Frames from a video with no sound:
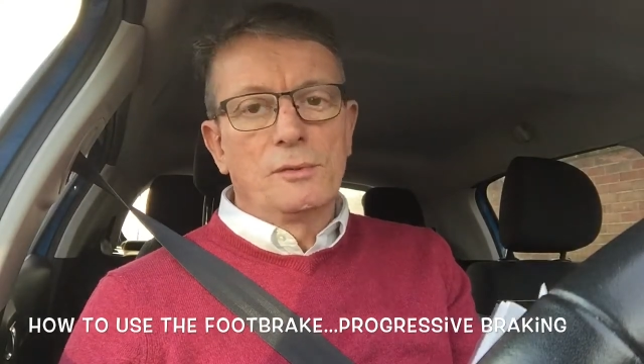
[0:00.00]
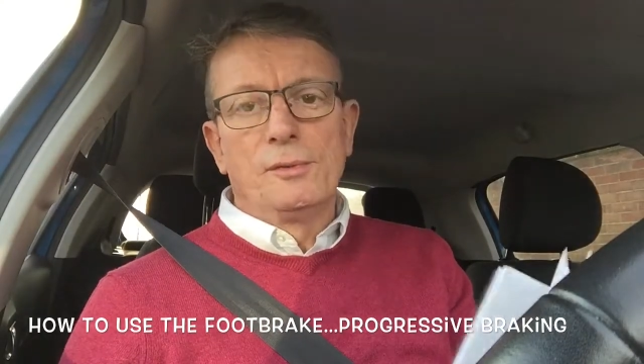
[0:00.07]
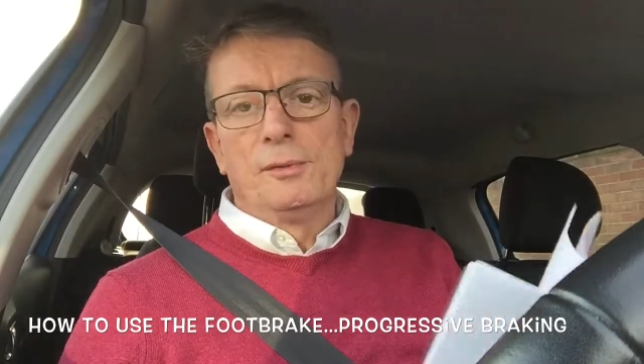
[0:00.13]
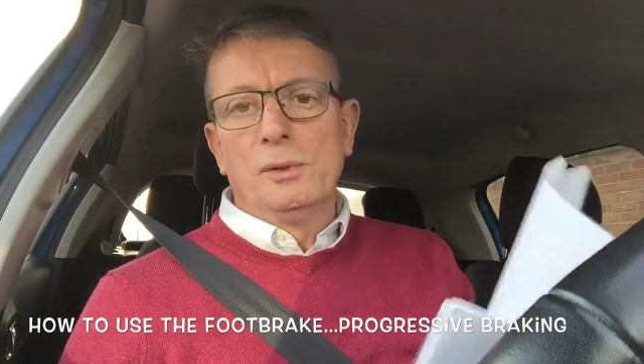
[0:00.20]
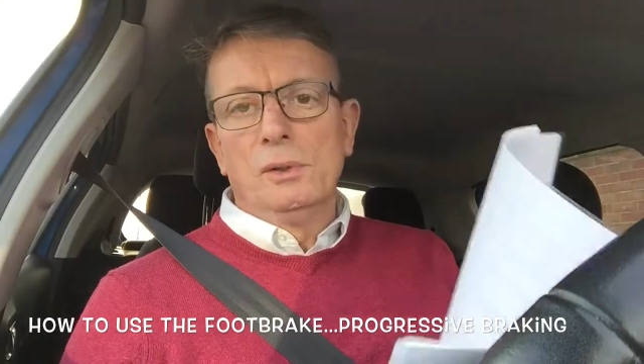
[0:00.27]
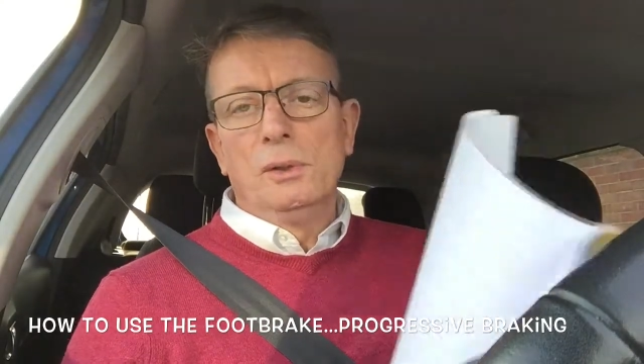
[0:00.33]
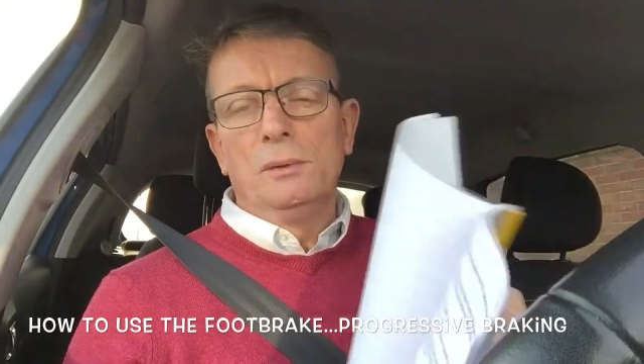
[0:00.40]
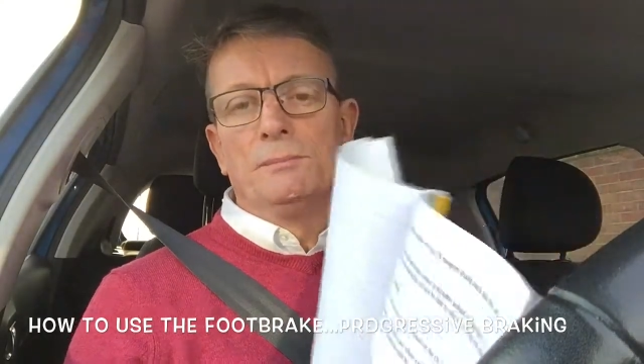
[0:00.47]

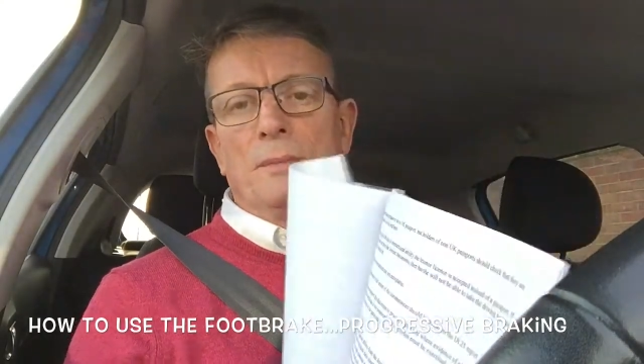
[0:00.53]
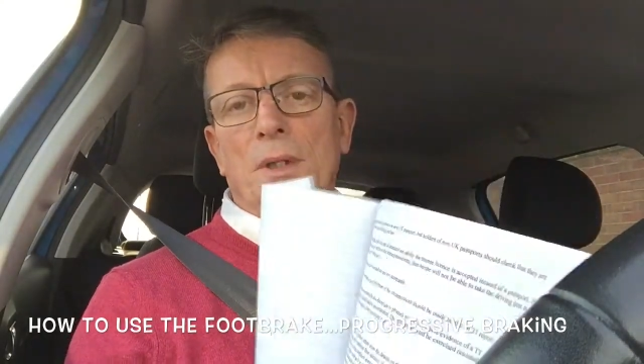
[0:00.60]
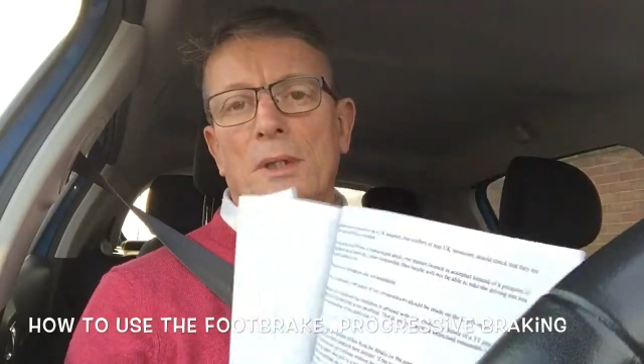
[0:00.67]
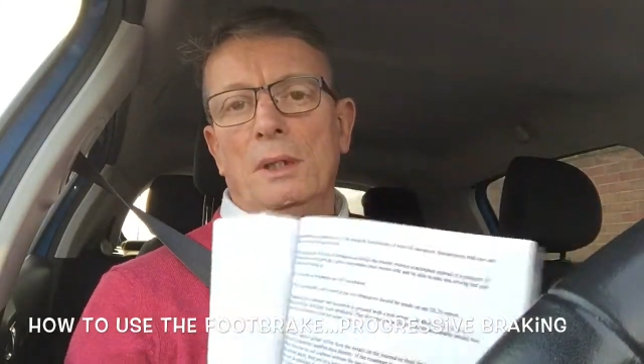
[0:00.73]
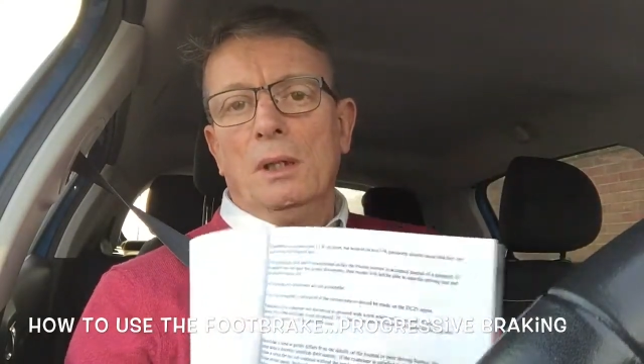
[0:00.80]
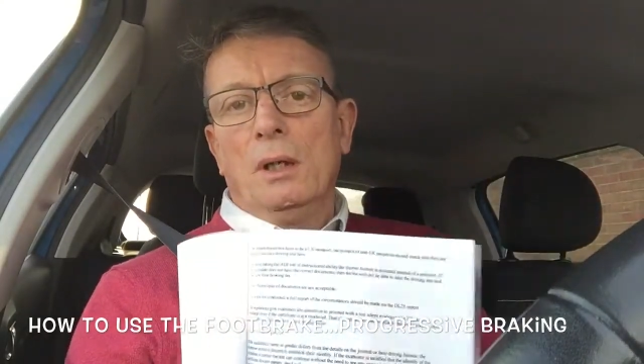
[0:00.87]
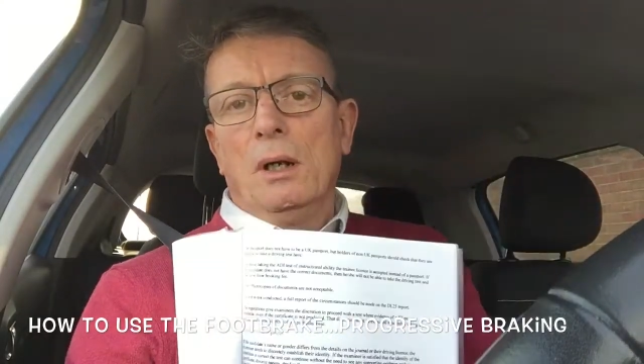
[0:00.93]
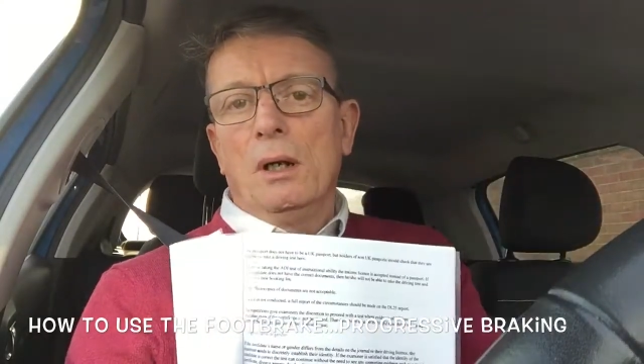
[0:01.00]
for
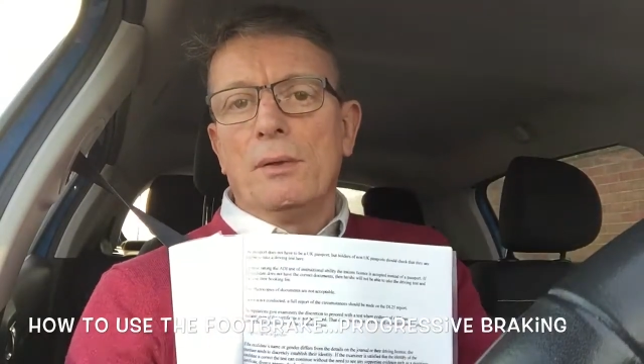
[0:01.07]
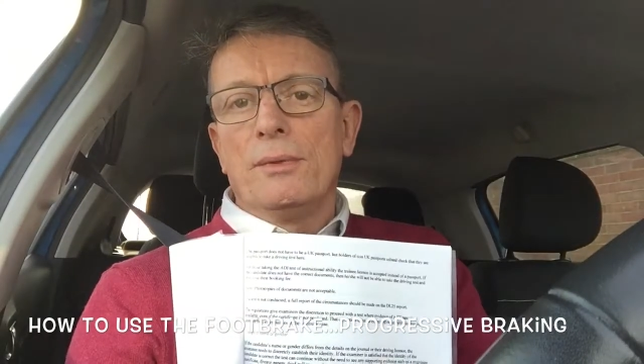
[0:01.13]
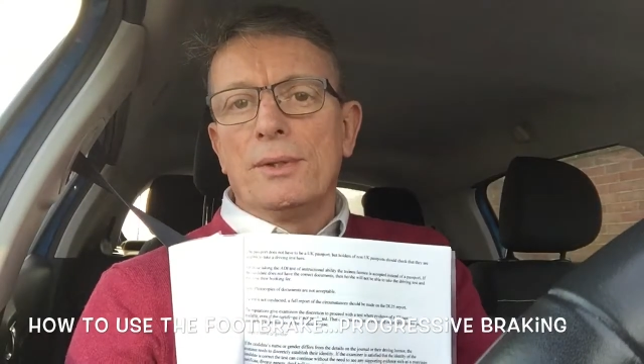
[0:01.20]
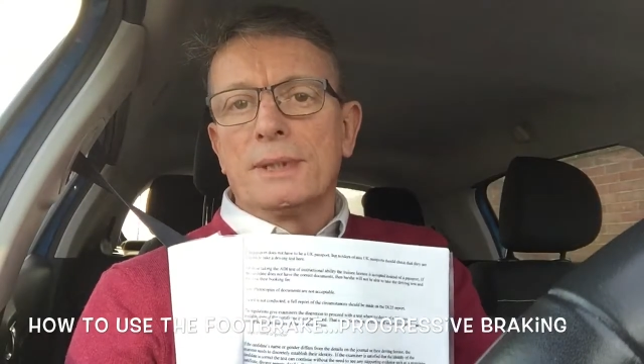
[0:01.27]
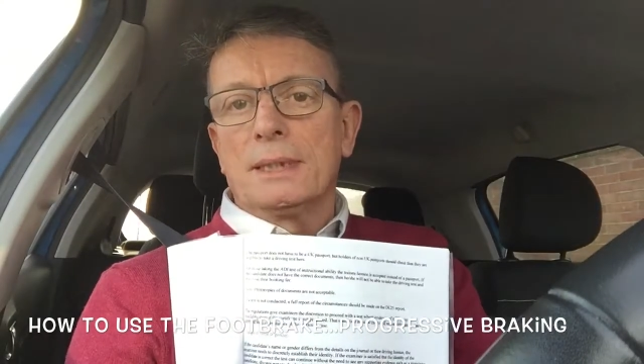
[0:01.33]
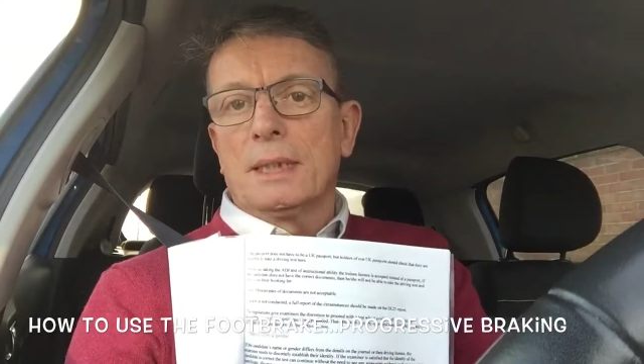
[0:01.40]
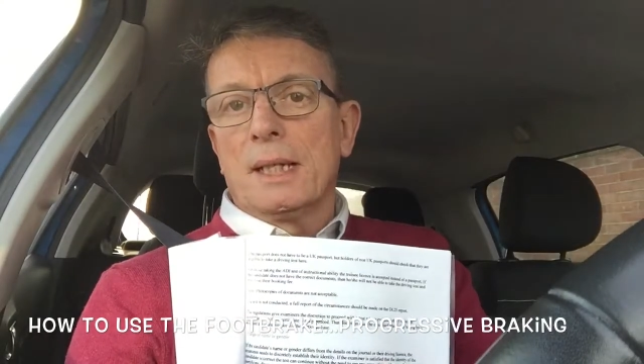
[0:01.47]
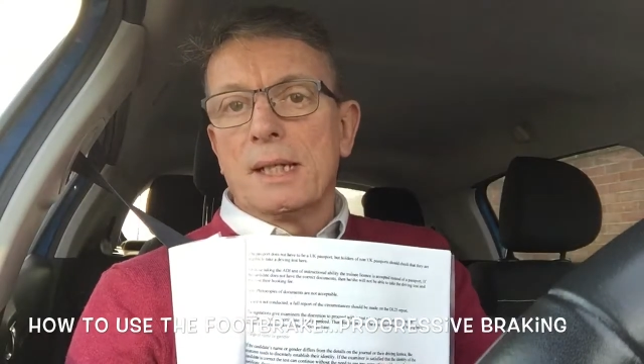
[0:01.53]
on the
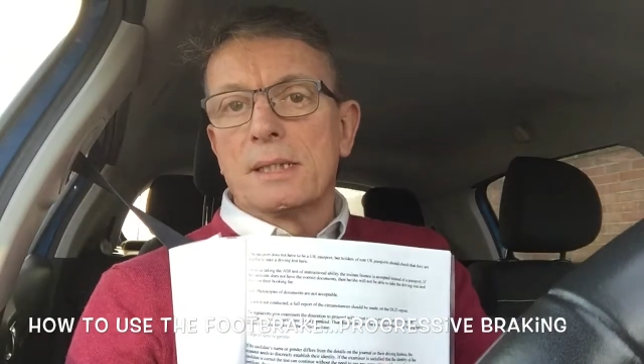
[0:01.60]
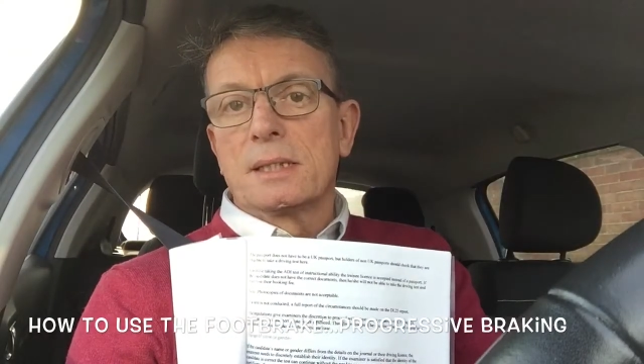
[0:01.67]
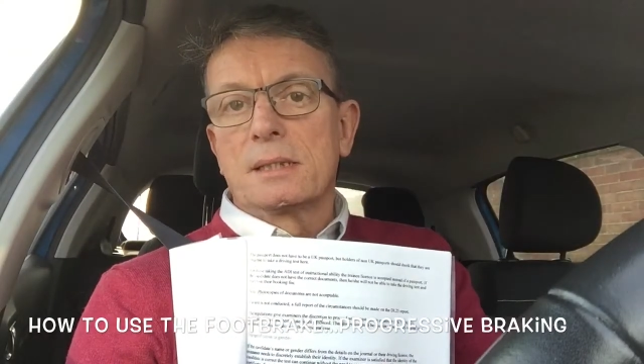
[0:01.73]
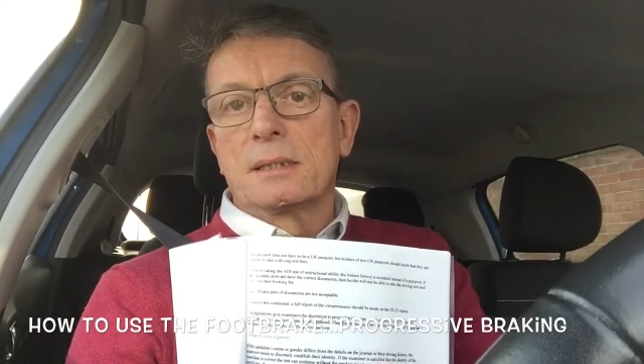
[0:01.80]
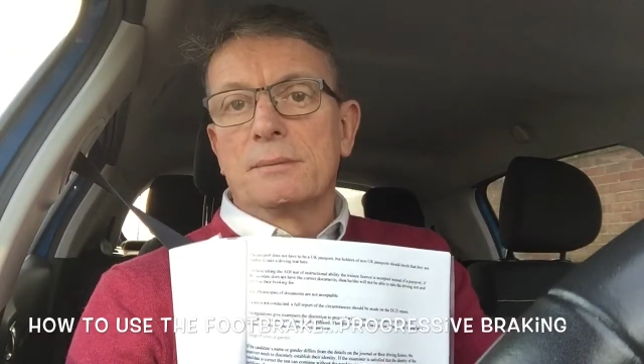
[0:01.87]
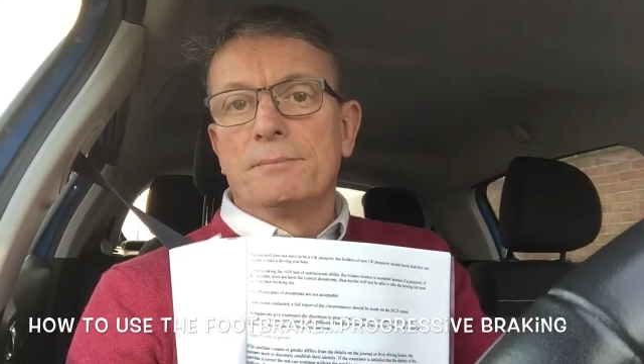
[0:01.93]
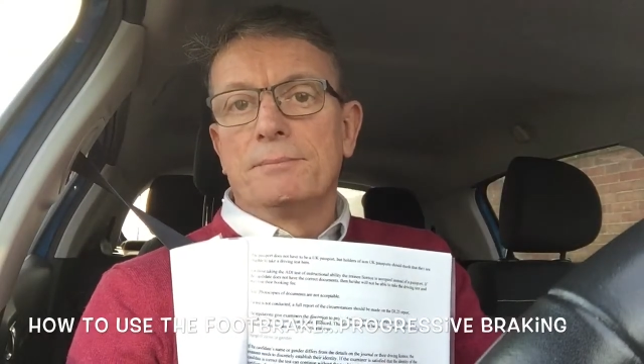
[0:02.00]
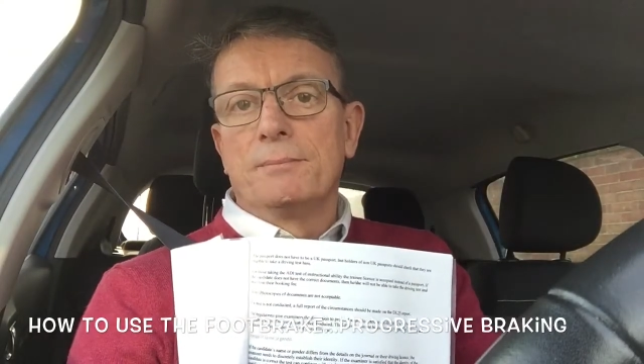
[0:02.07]
test.